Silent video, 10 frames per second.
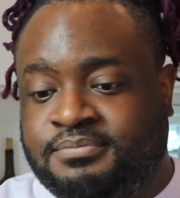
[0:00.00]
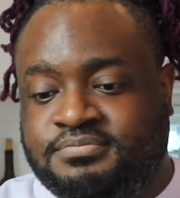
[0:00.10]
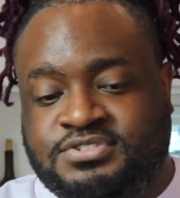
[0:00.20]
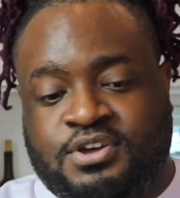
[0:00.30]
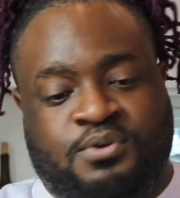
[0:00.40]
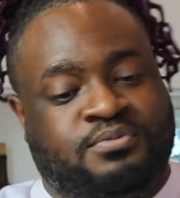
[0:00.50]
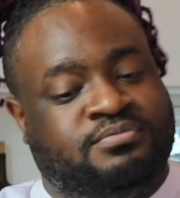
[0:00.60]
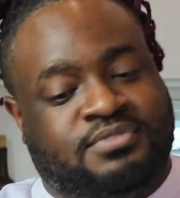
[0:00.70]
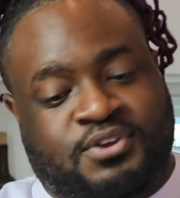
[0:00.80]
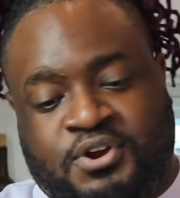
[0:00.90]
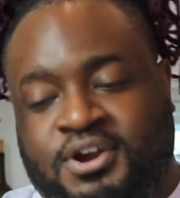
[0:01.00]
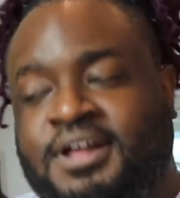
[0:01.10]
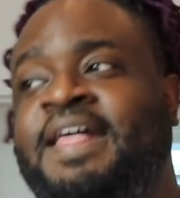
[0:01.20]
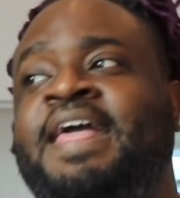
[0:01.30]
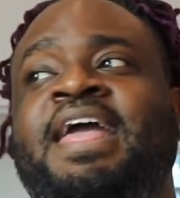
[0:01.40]
So,
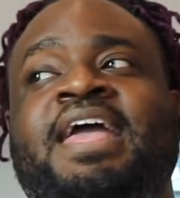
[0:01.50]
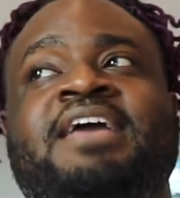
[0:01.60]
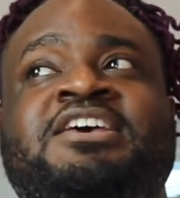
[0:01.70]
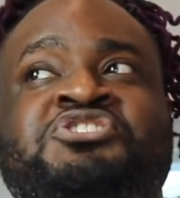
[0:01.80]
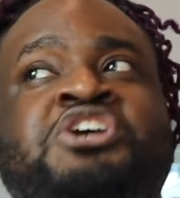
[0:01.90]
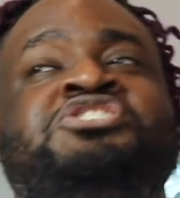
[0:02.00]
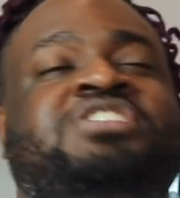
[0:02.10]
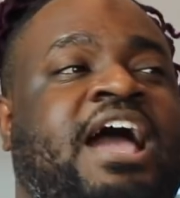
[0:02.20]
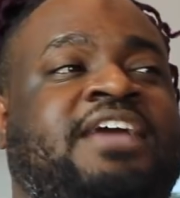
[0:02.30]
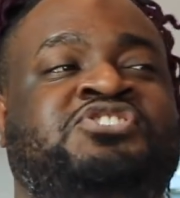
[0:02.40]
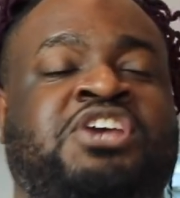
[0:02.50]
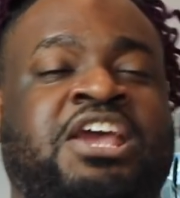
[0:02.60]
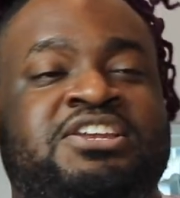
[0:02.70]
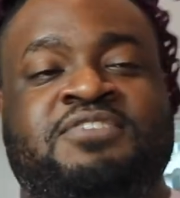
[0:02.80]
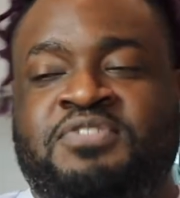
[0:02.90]
girl, it's just like
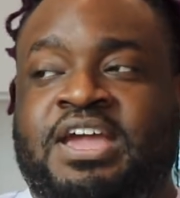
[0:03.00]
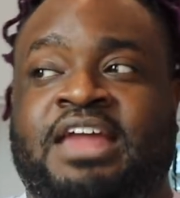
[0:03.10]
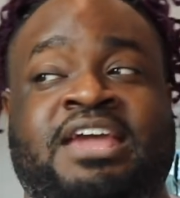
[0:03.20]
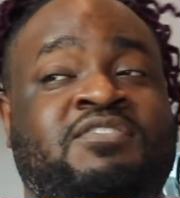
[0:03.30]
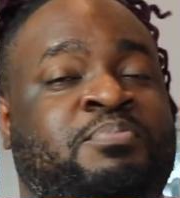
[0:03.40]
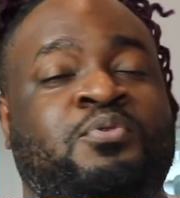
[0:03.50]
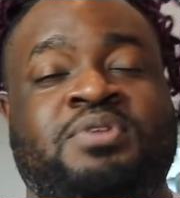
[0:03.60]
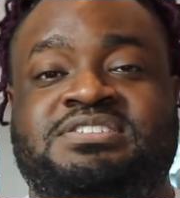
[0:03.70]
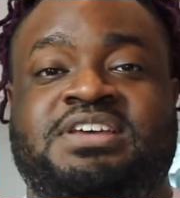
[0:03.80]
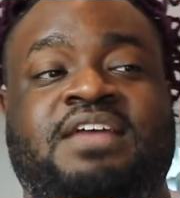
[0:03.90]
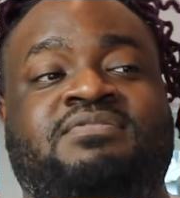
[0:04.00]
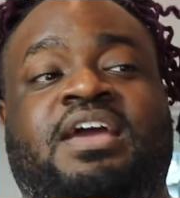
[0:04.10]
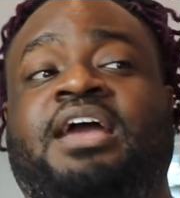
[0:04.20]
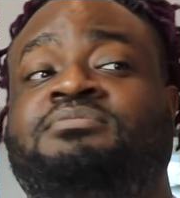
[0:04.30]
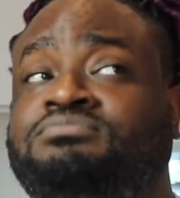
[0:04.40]
seeing different things. And even Putin has said
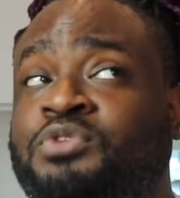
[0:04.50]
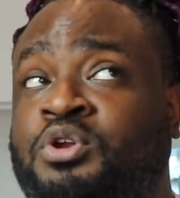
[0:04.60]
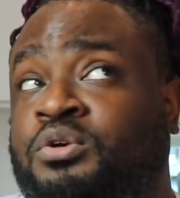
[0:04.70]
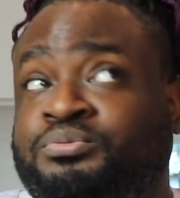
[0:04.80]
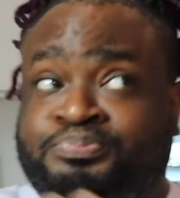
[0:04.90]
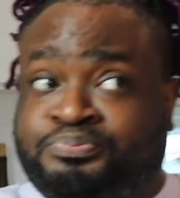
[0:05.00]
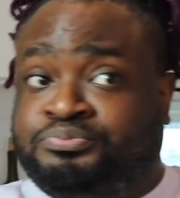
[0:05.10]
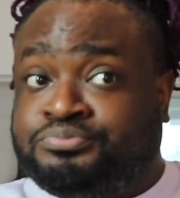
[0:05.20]
that, you know,